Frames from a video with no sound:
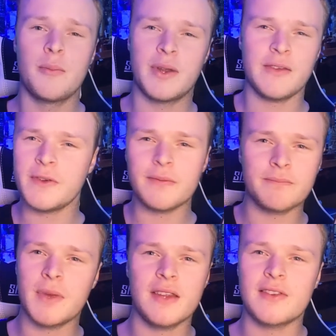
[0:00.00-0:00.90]
But if it
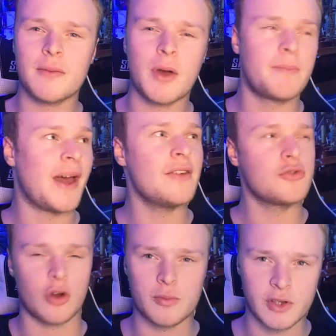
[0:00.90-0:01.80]
means that my pen
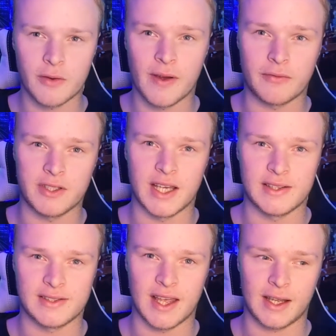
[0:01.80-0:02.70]
drops off every
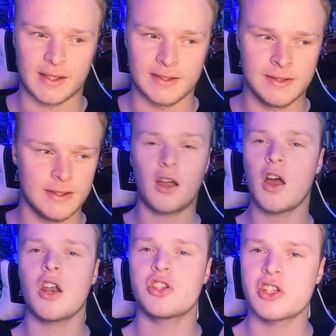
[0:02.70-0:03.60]
10 seconds, I
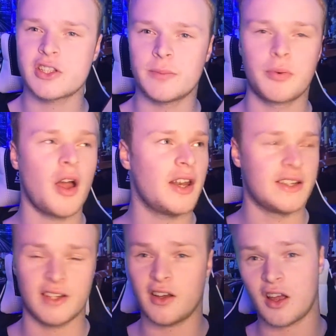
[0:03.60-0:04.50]
can't adjust the
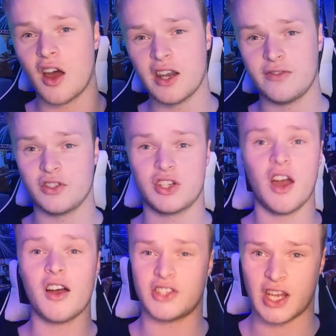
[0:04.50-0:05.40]
brightness and I can't even
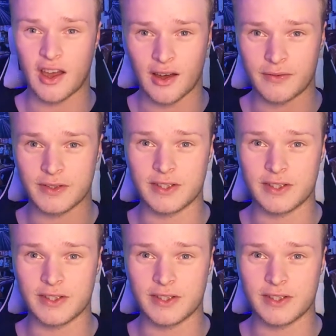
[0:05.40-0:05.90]
charge it half the